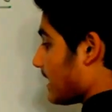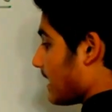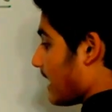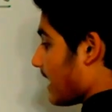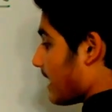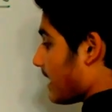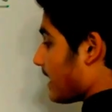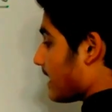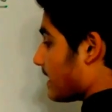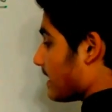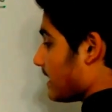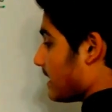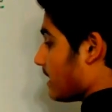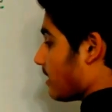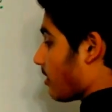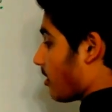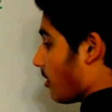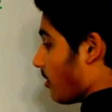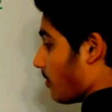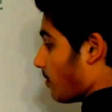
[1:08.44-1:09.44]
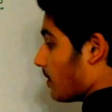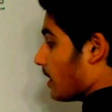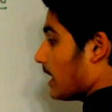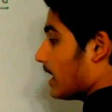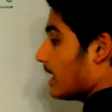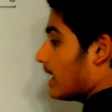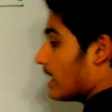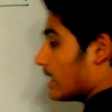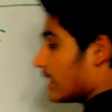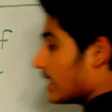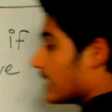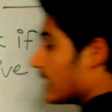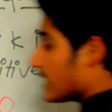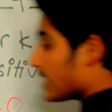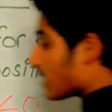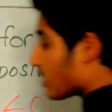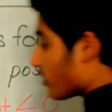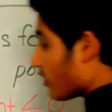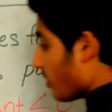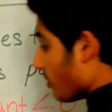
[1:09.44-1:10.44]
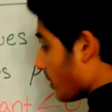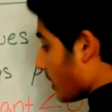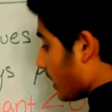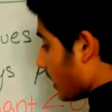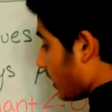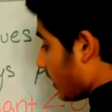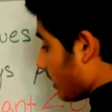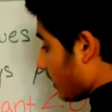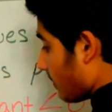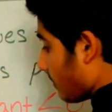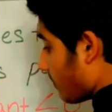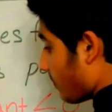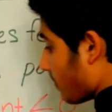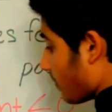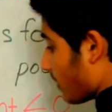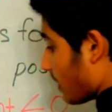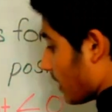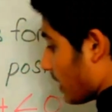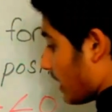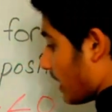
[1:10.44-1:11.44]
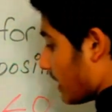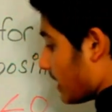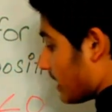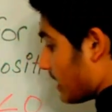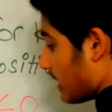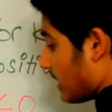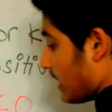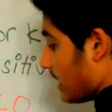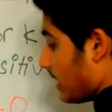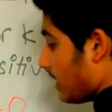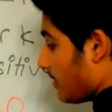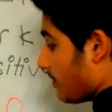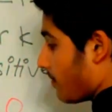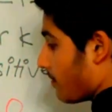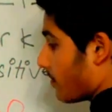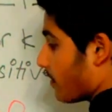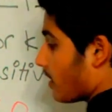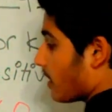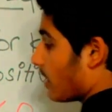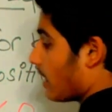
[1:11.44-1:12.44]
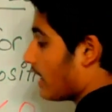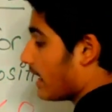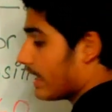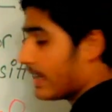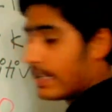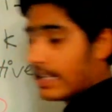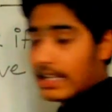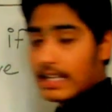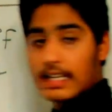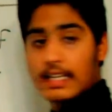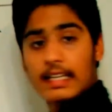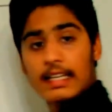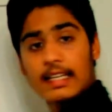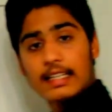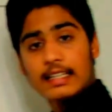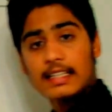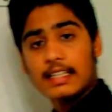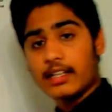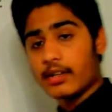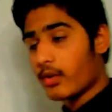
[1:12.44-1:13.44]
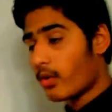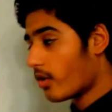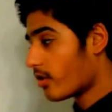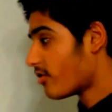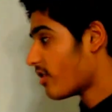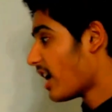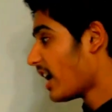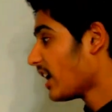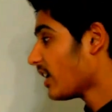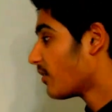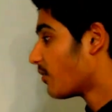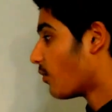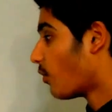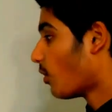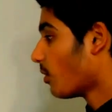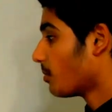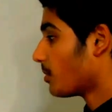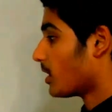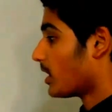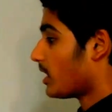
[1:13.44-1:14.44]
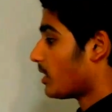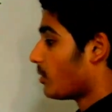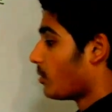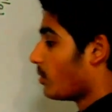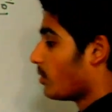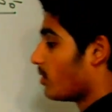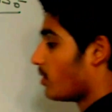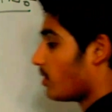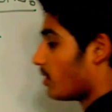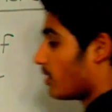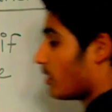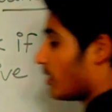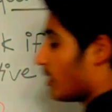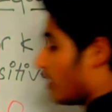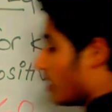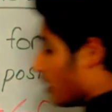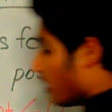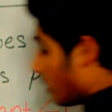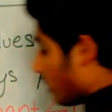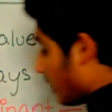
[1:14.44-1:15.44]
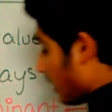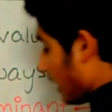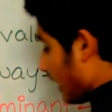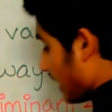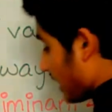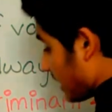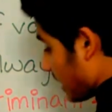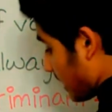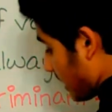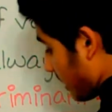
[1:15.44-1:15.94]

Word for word: than 0. The discriminant is the, in the quadratic formula, it's